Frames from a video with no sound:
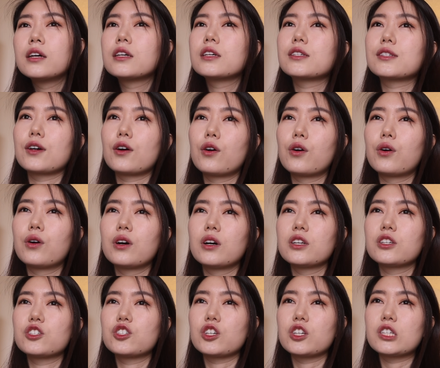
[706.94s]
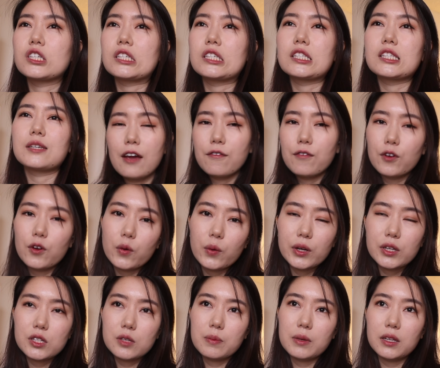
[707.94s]
So just, if you're
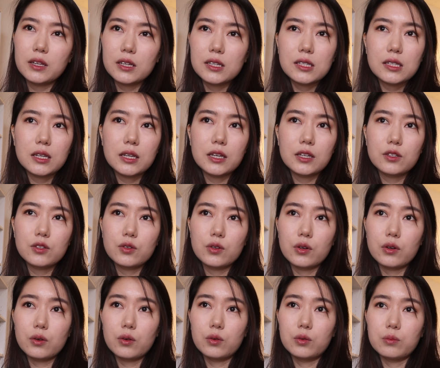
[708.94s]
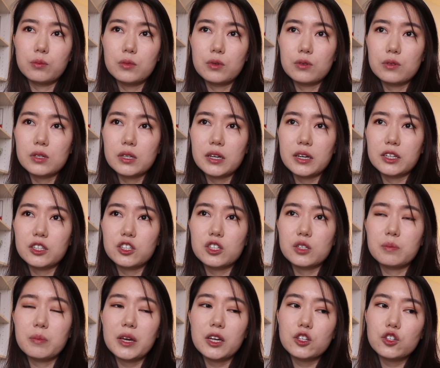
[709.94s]
going to be listening to your own music,
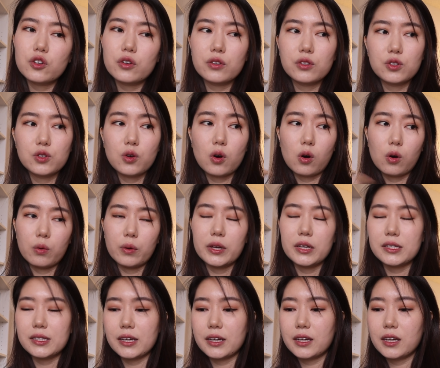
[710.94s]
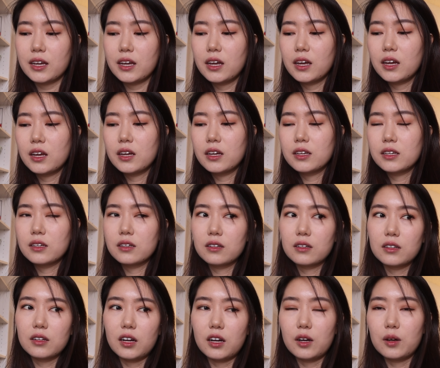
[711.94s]
just make sure to always like
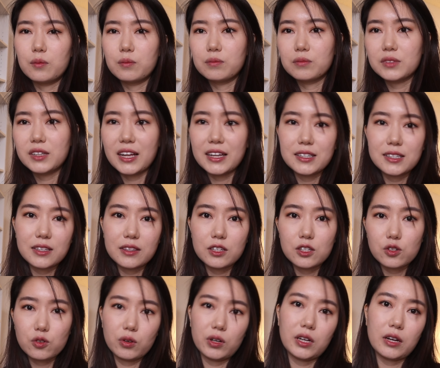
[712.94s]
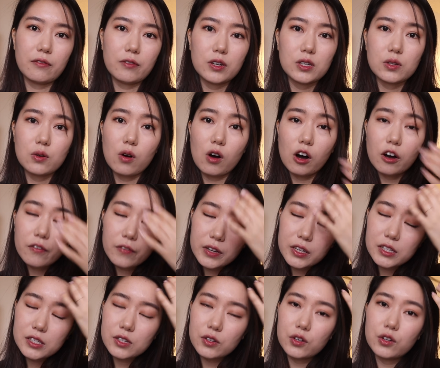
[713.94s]
glance at the screen every so
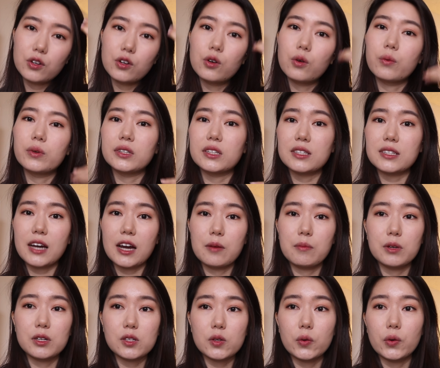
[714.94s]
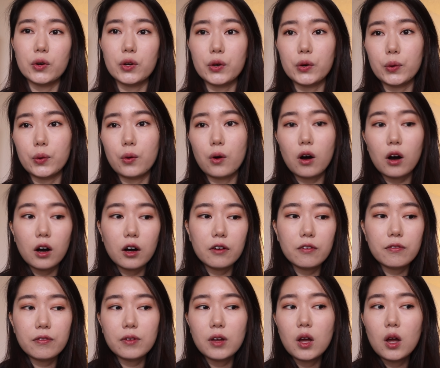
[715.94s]
often so you know when the timer is going to go
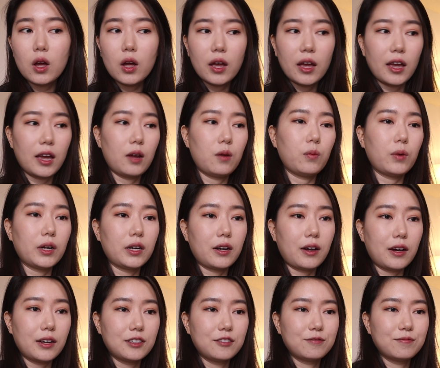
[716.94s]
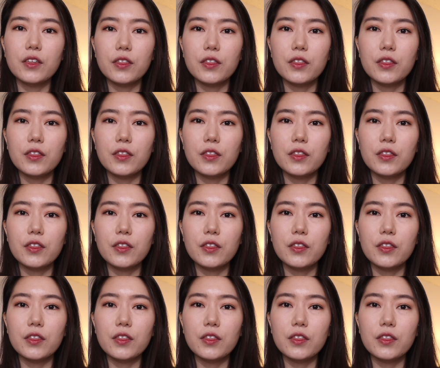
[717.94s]
off and whatnot.